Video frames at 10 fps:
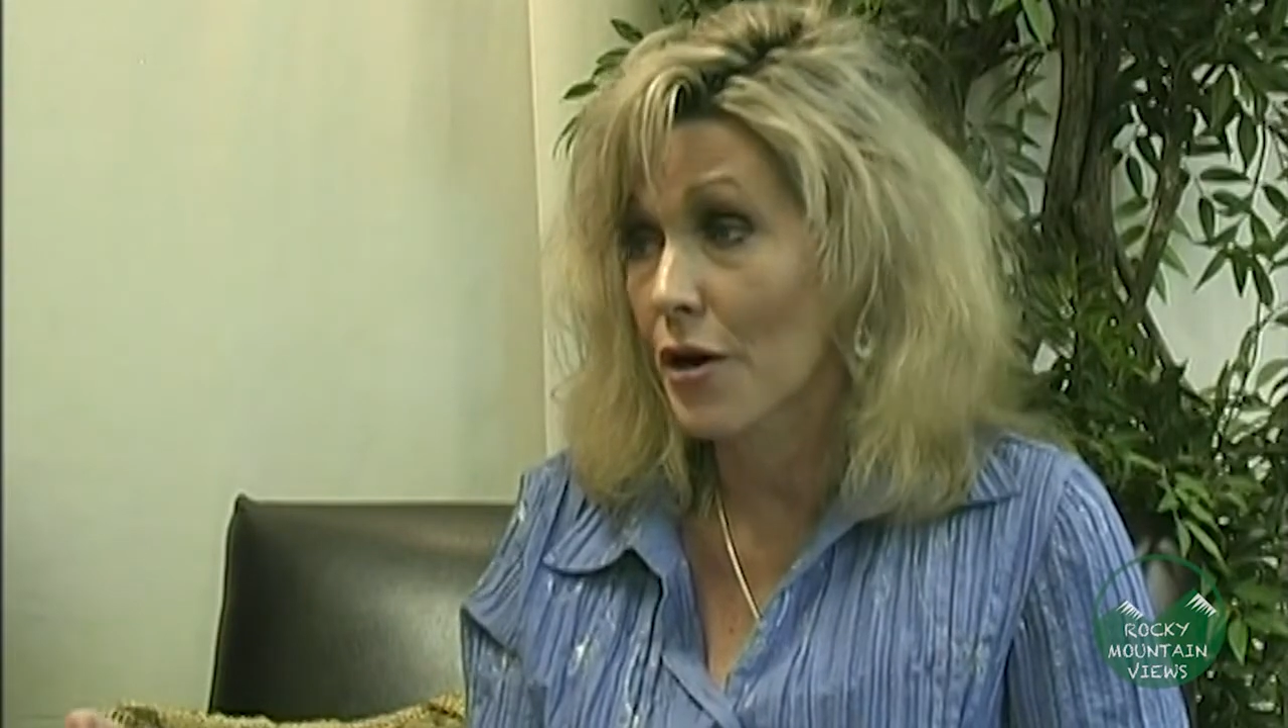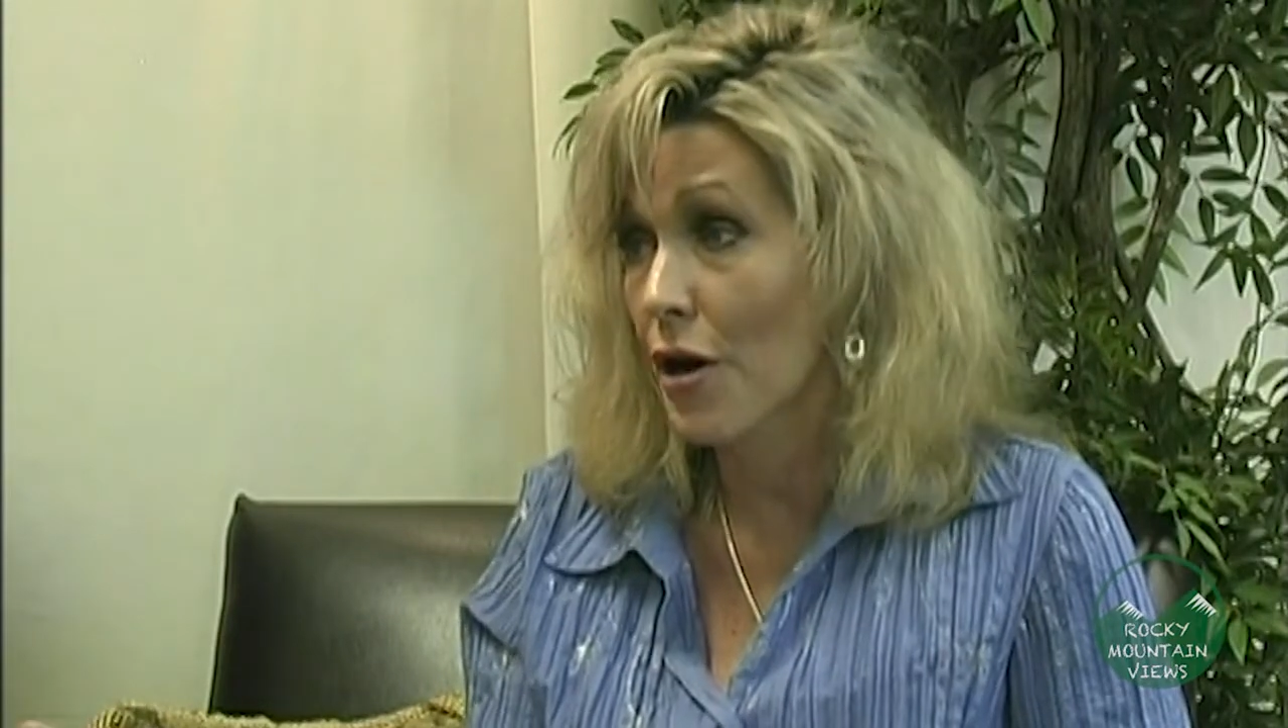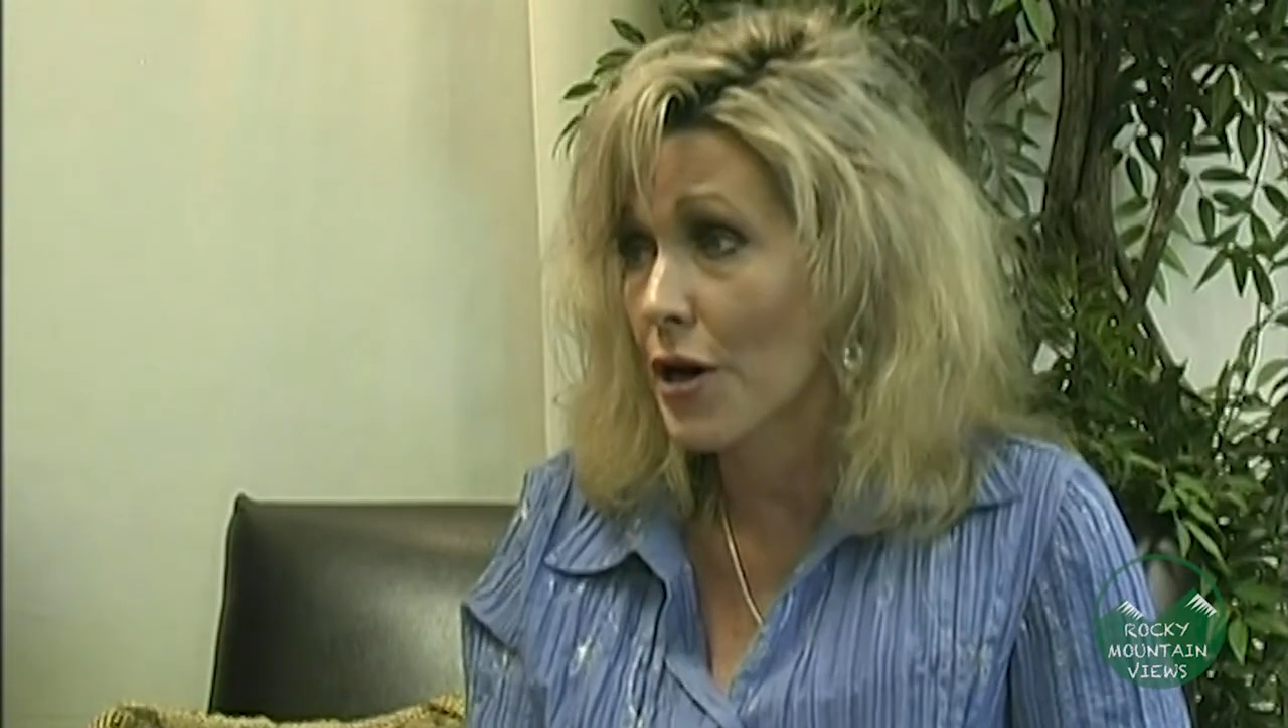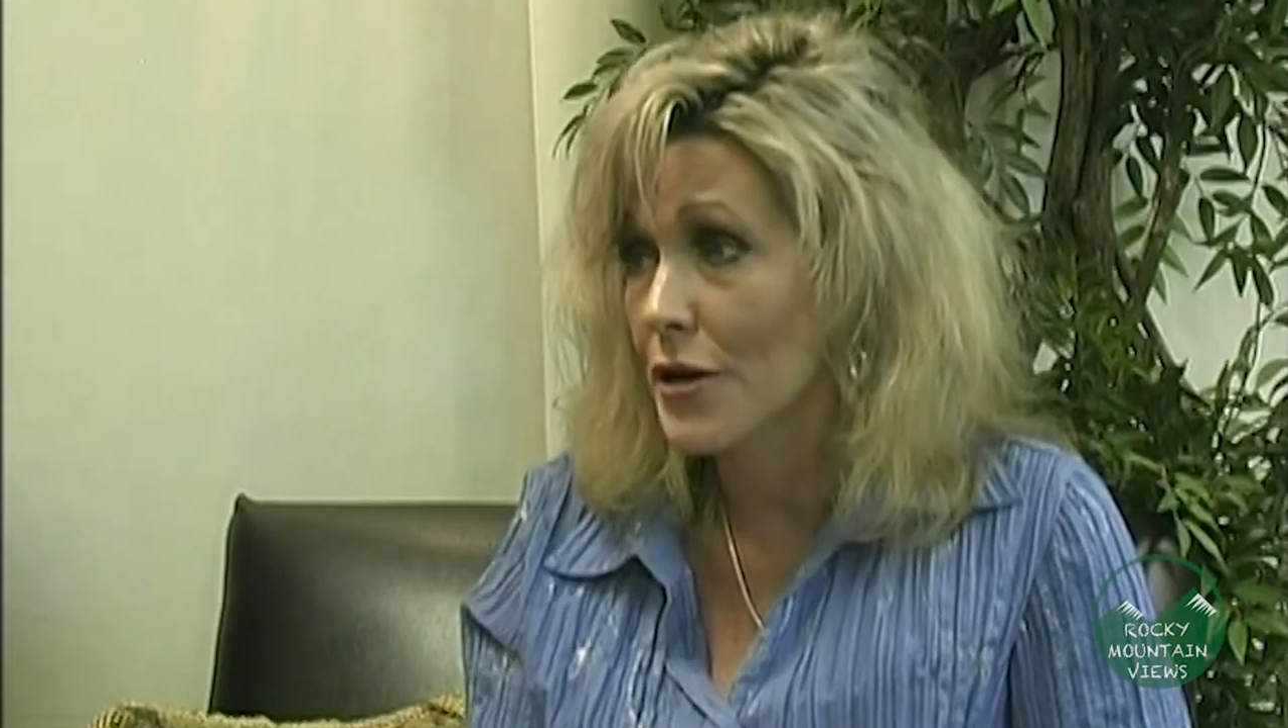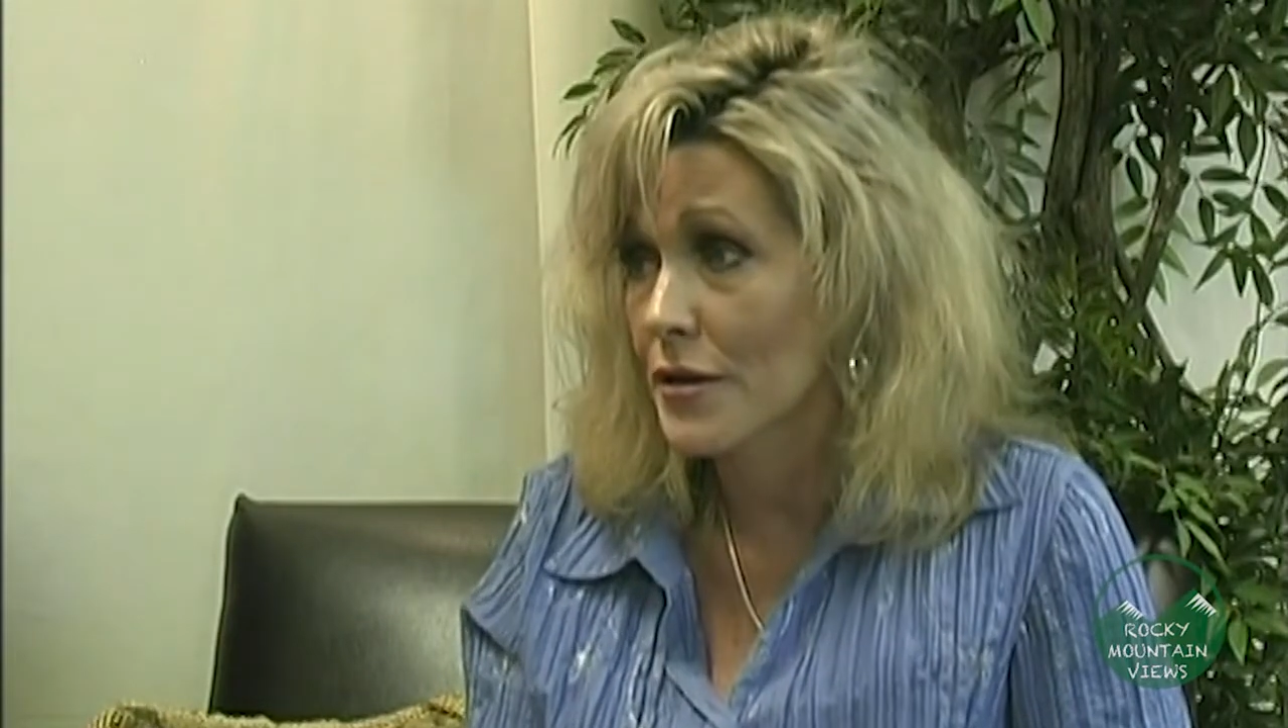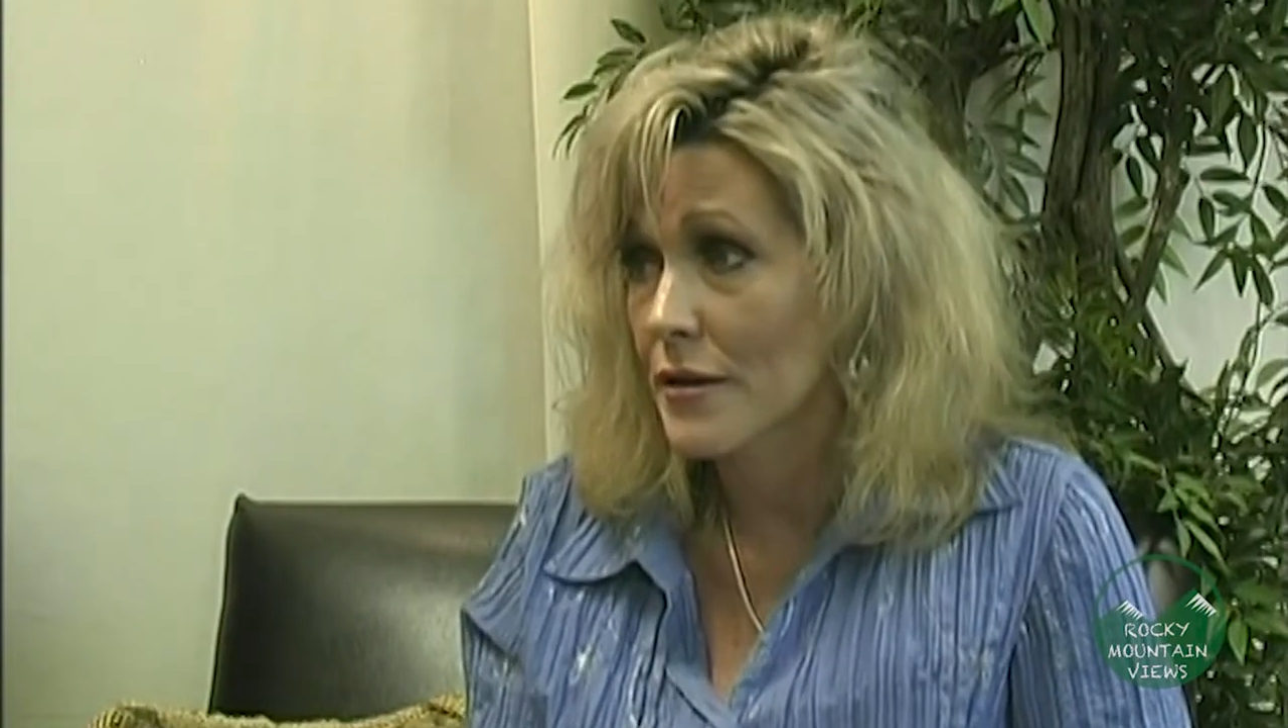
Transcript: card.